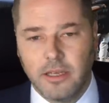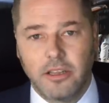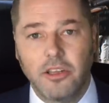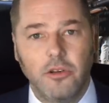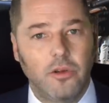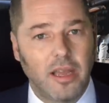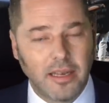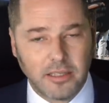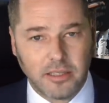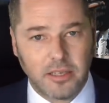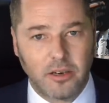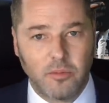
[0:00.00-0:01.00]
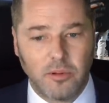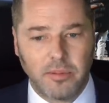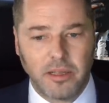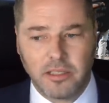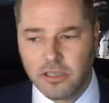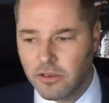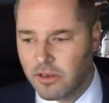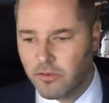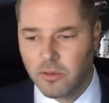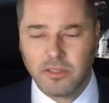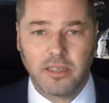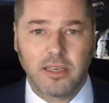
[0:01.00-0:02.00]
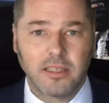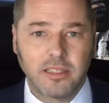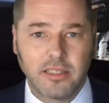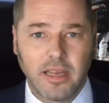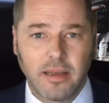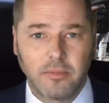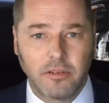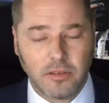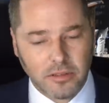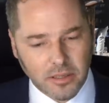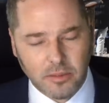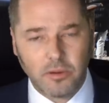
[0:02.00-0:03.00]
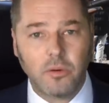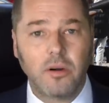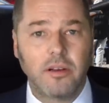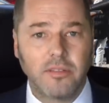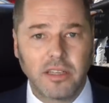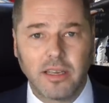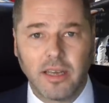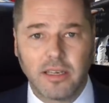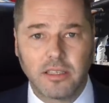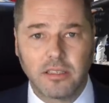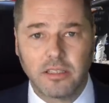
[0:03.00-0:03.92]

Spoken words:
the UK is a terrible place. Look, everyone's getting stabbed all the time, or whatever the case.